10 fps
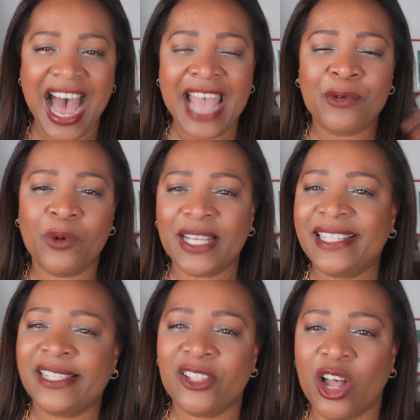I
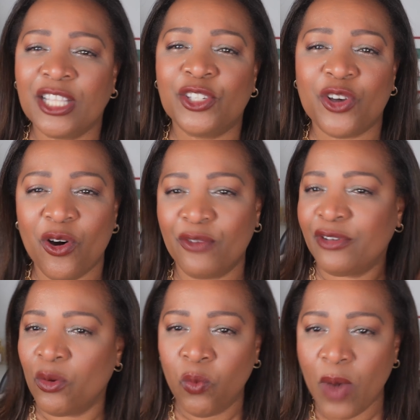was not
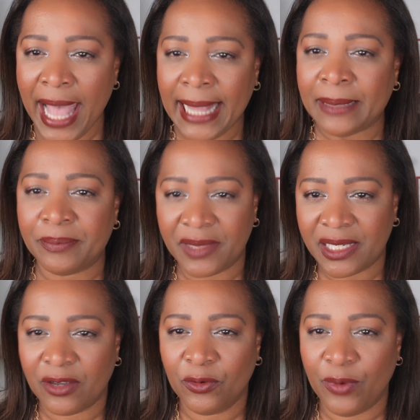
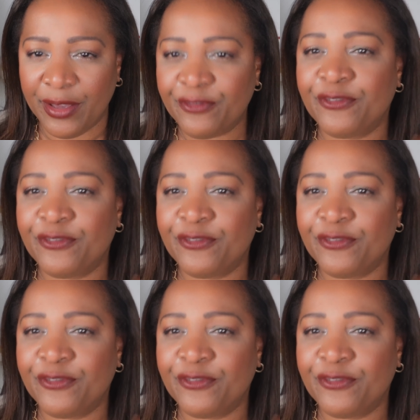overwhelmed with